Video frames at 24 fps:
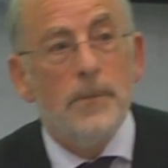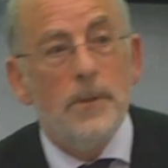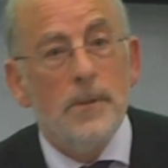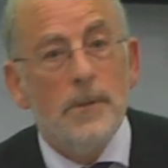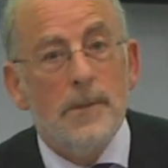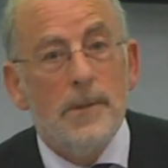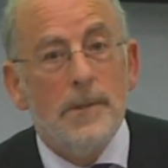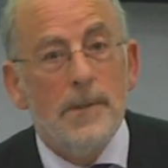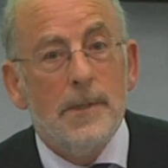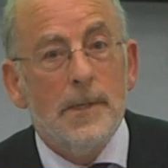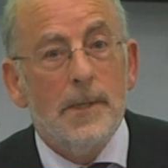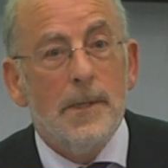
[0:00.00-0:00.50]
to
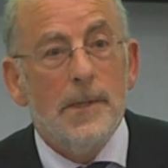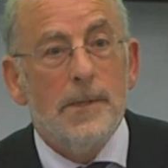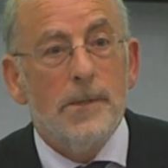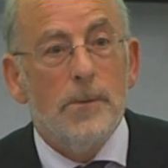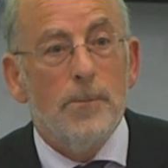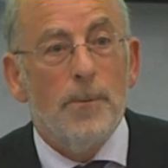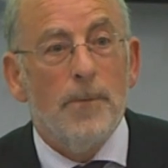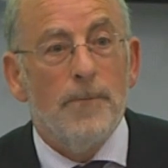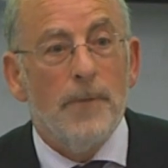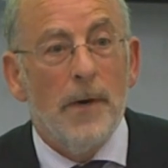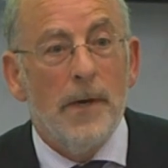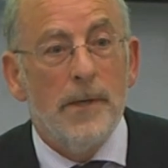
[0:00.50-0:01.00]
the single
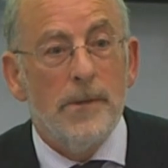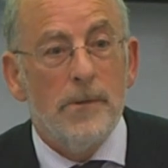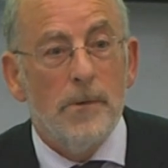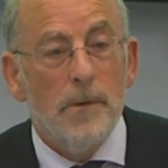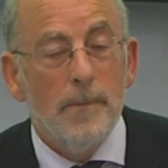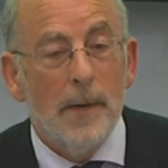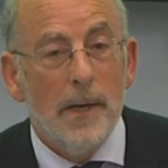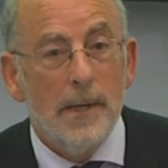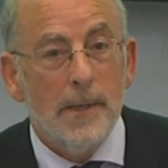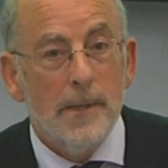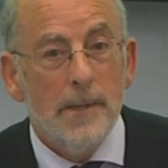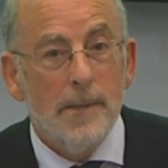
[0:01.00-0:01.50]
supervisory
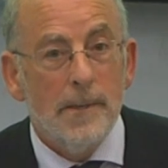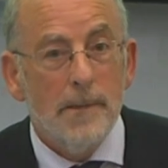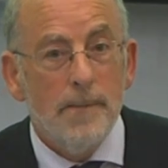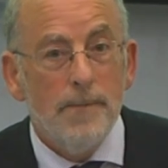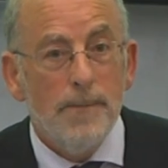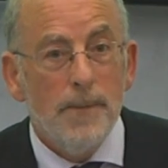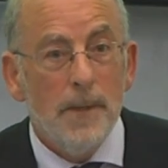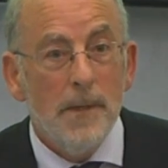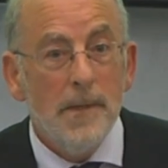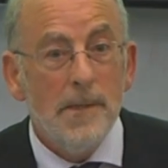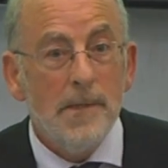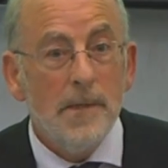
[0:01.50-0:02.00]
mechanism
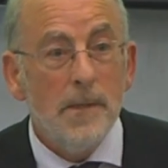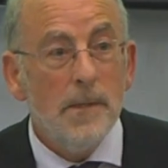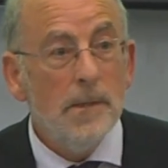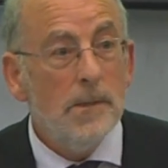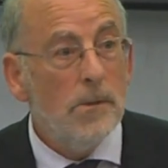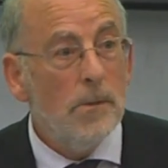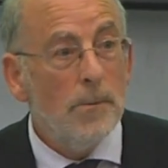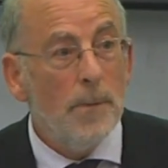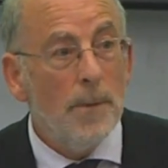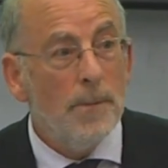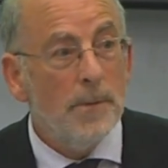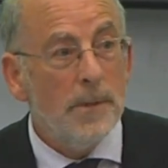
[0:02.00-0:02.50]
is
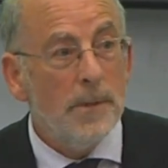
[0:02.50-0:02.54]
consumer